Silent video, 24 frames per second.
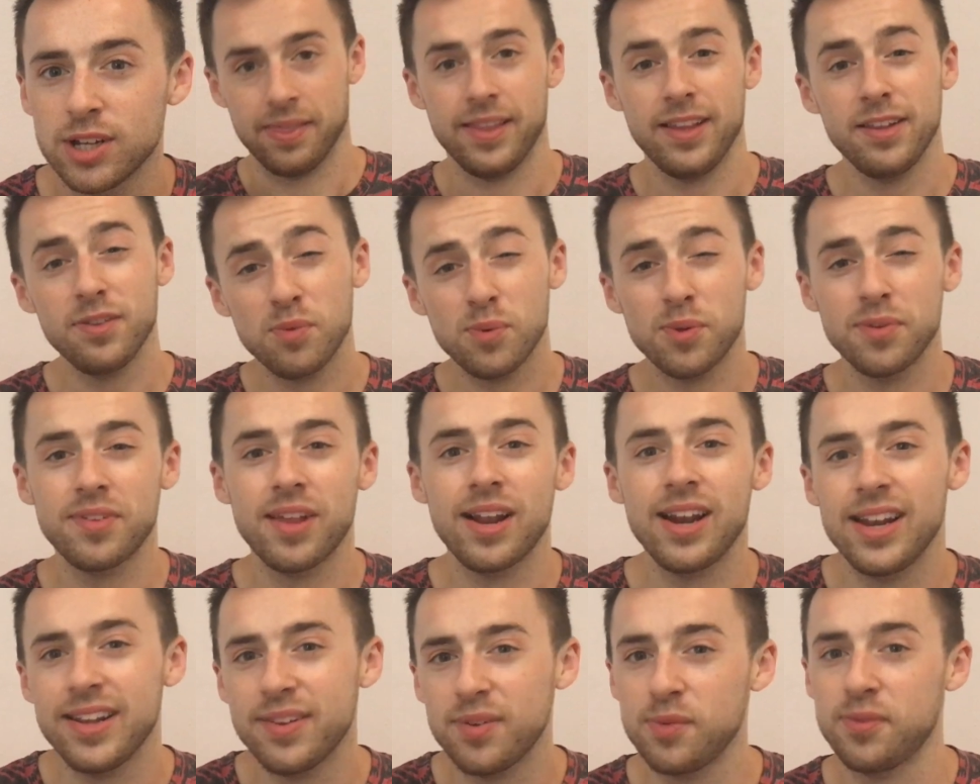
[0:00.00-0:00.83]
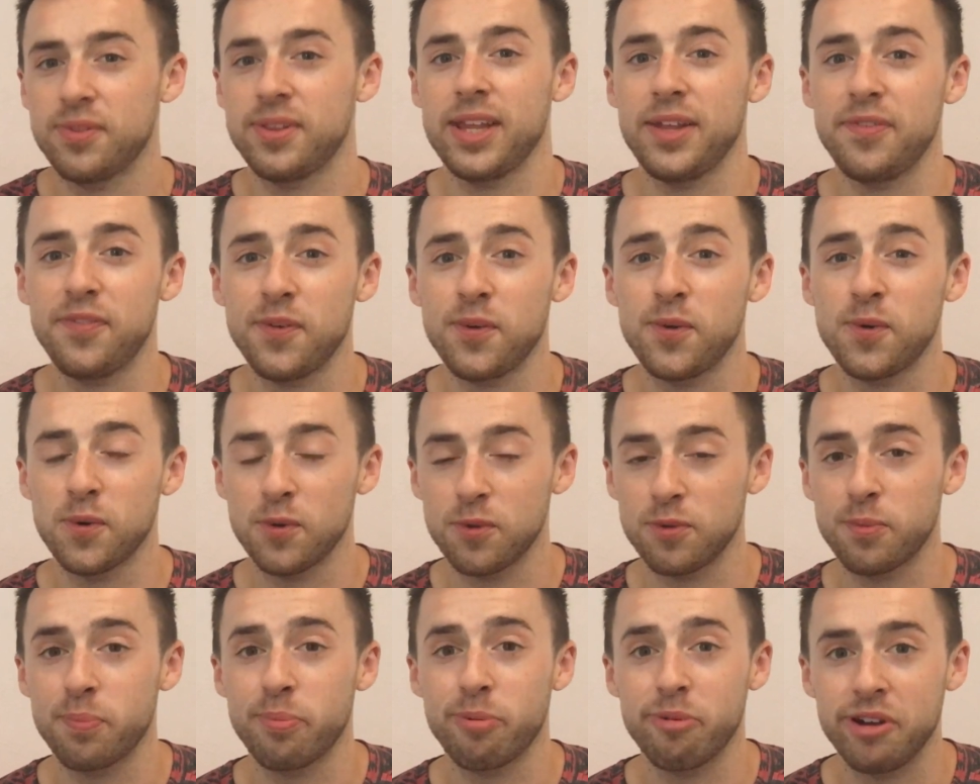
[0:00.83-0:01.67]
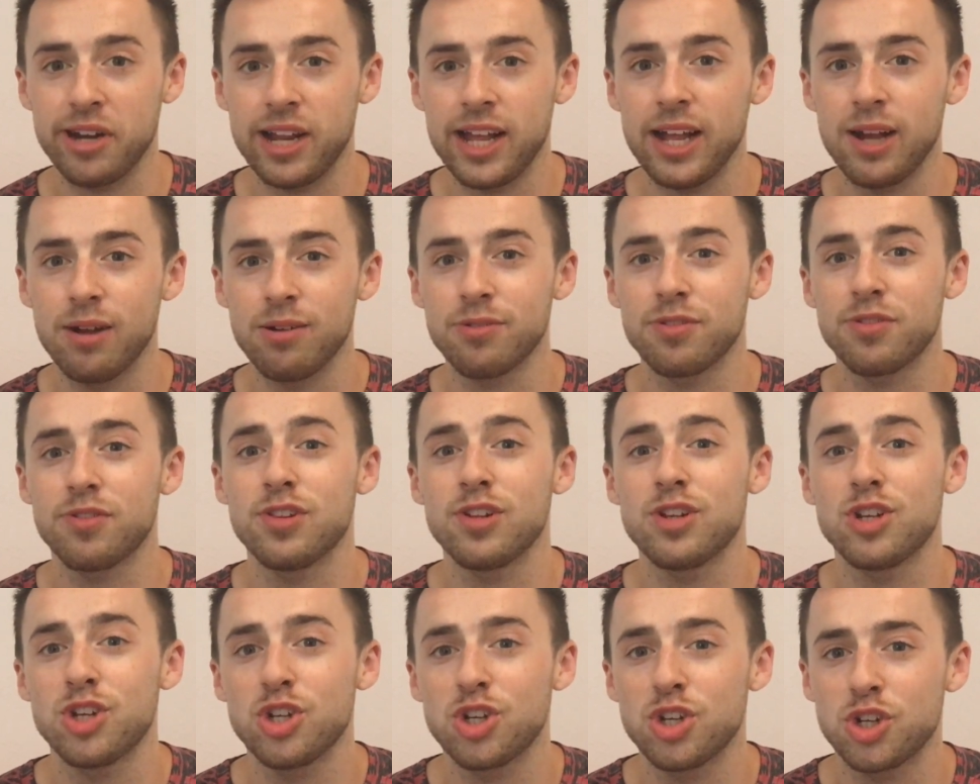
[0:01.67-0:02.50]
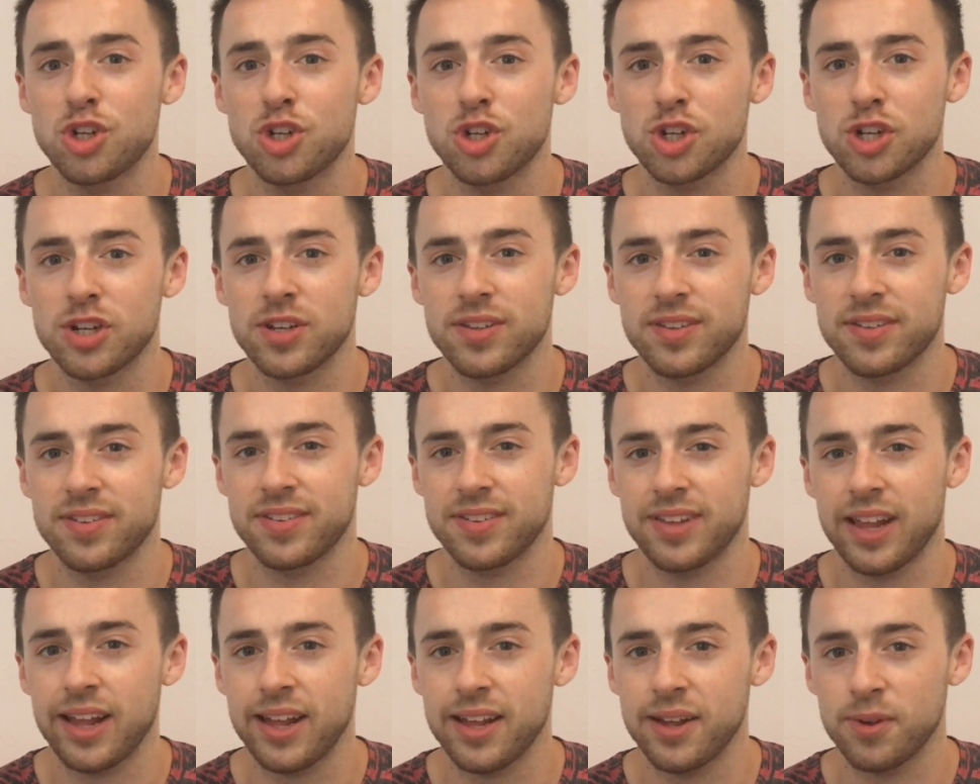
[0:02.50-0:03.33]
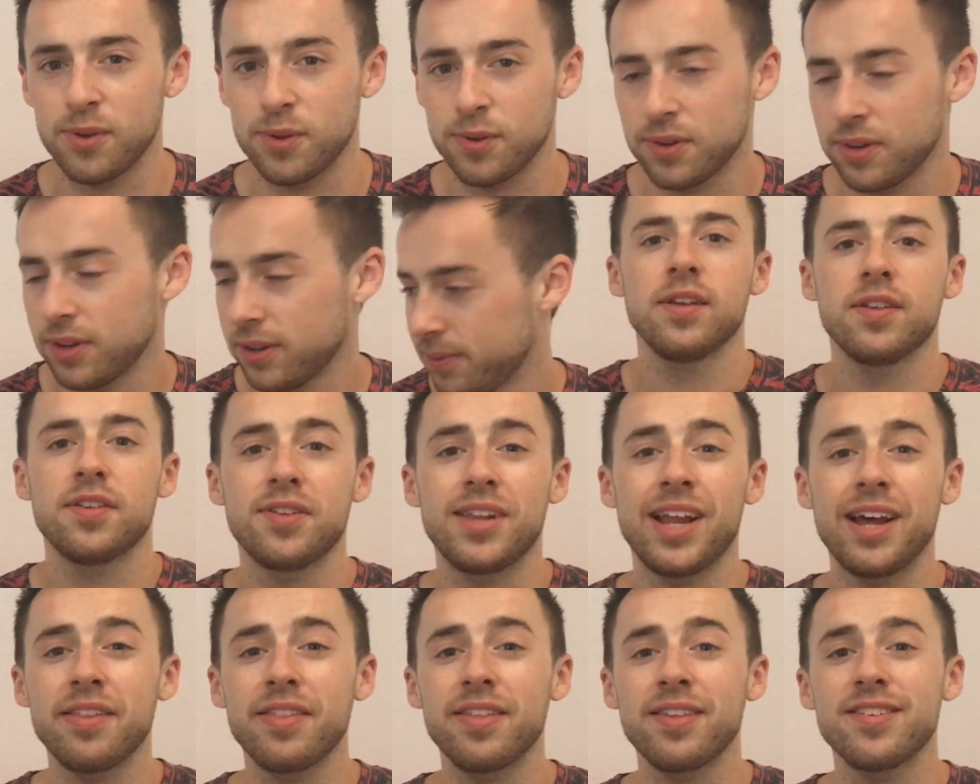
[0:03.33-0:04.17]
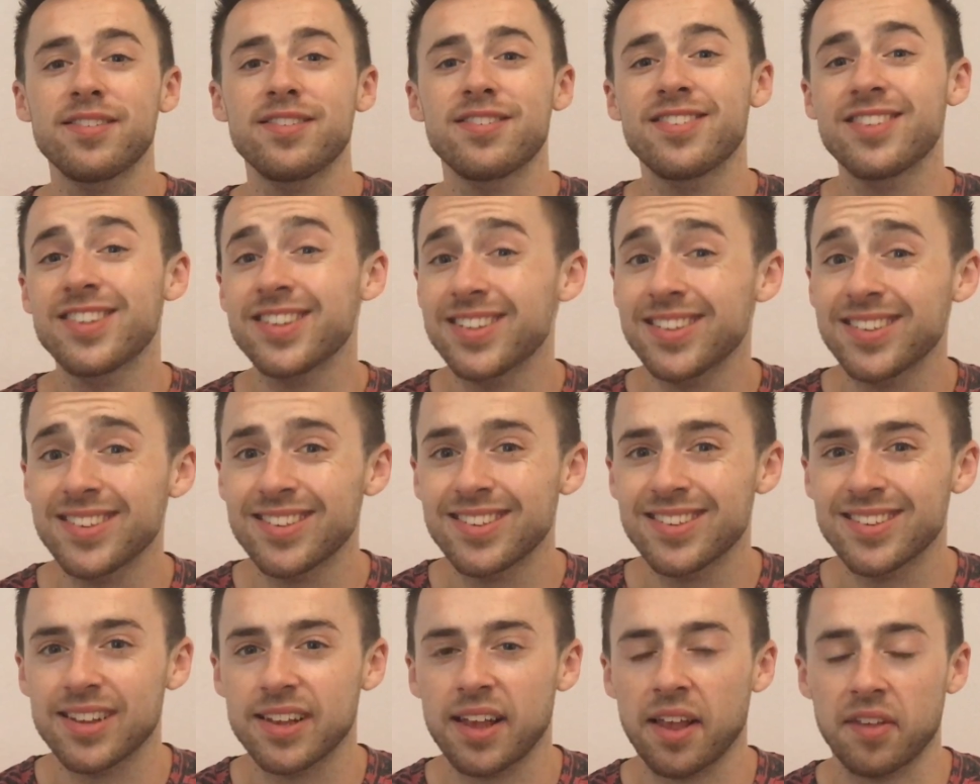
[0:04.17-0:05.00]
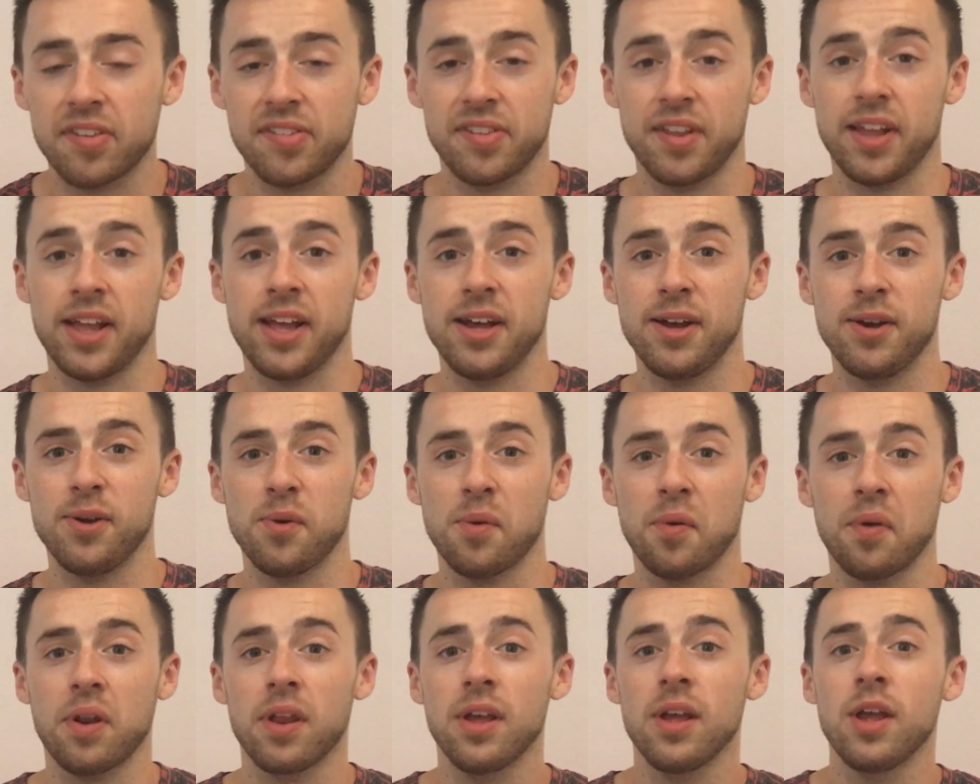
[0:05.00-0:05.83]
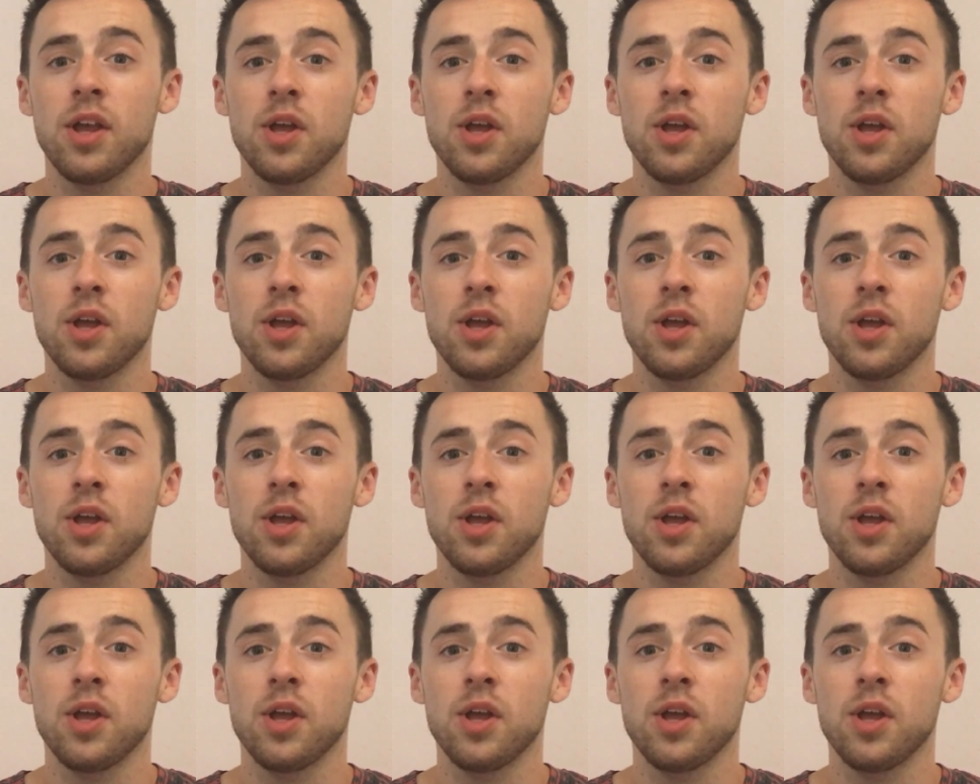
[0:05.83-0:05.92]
This one's a little difficult to pronounce, the J sound. So now the Z sound.